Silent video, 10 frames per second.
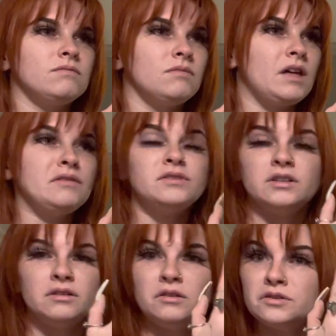left
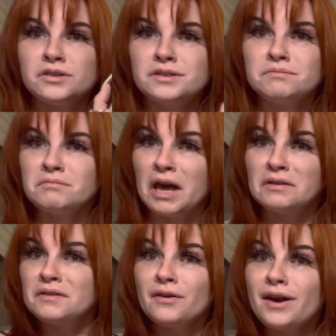and Luna's just out
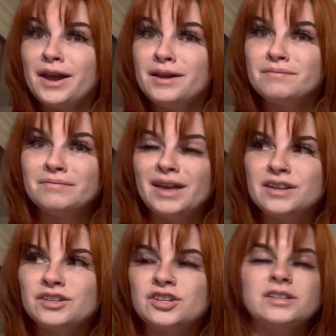of her crate.
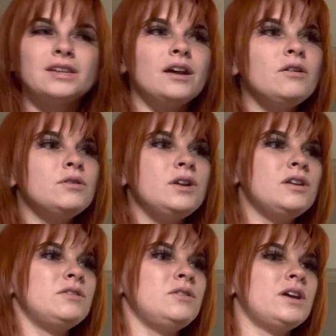And she's like, oh, you
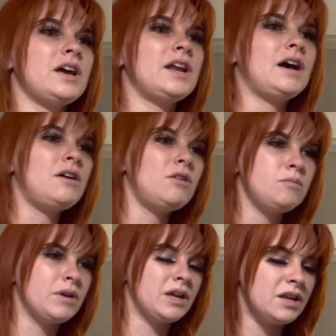know, Luna got
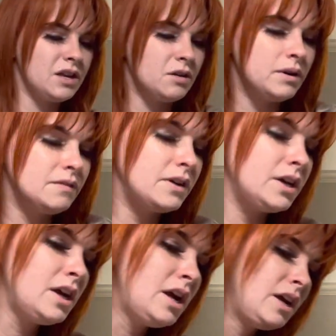out, but, you know, whatever.
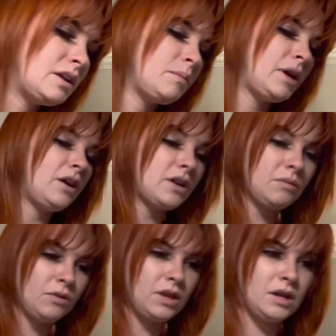And I'm like, okay,
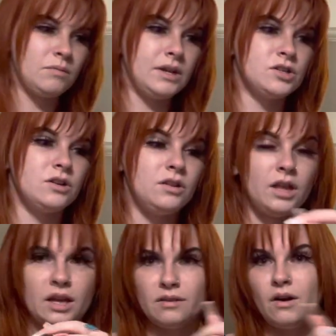well, like, make sure you,
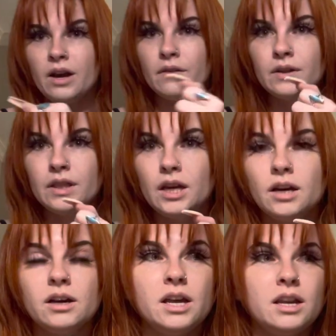like, lock everything
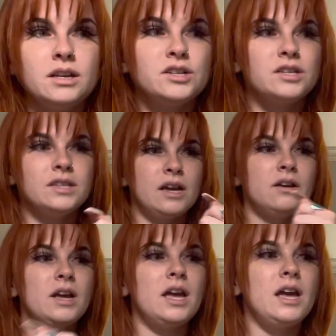good. And she's like,
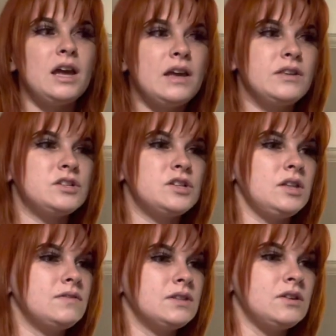okay. And then she
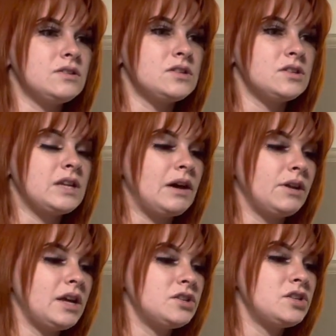leaves and Luna's just out
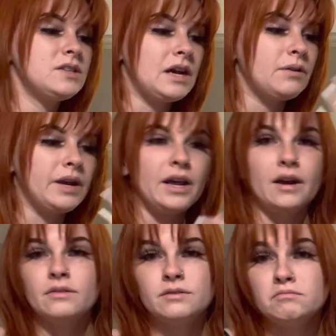again. She's out right
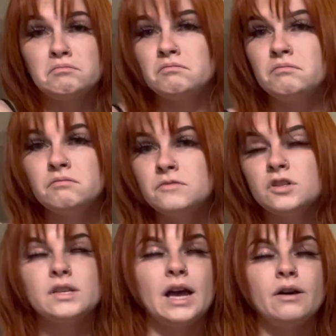now.
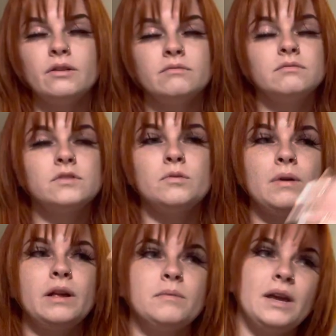Just out. She'll
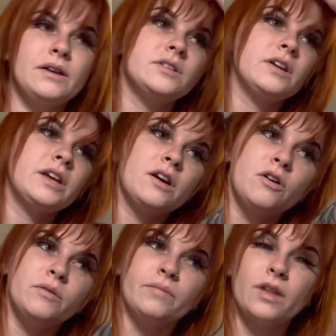probably be out until I get
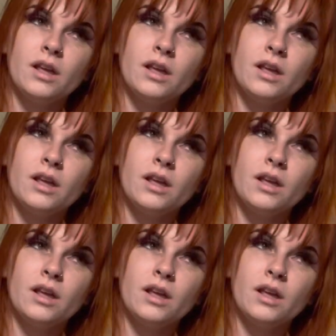home.